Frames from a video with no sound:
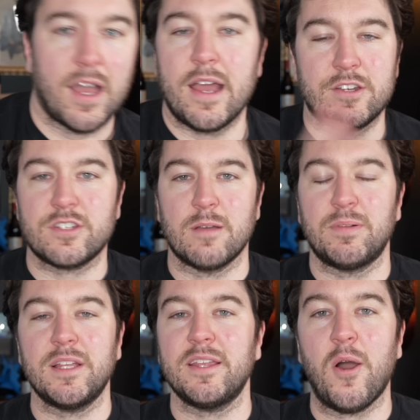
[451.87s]
I had just
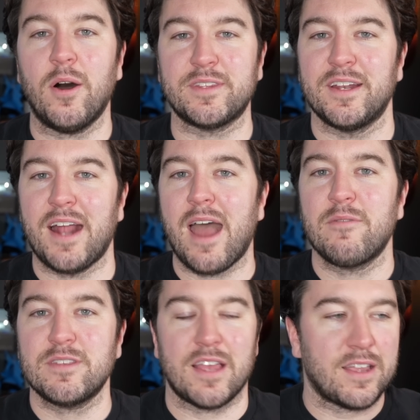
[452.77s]
completely halted it. I
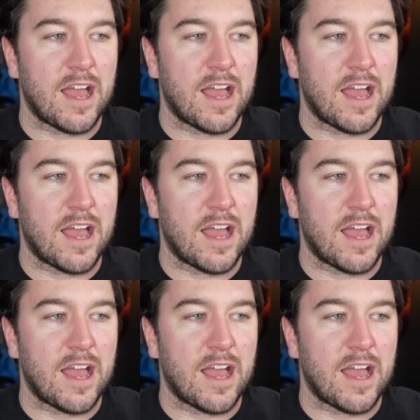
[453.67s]
was like,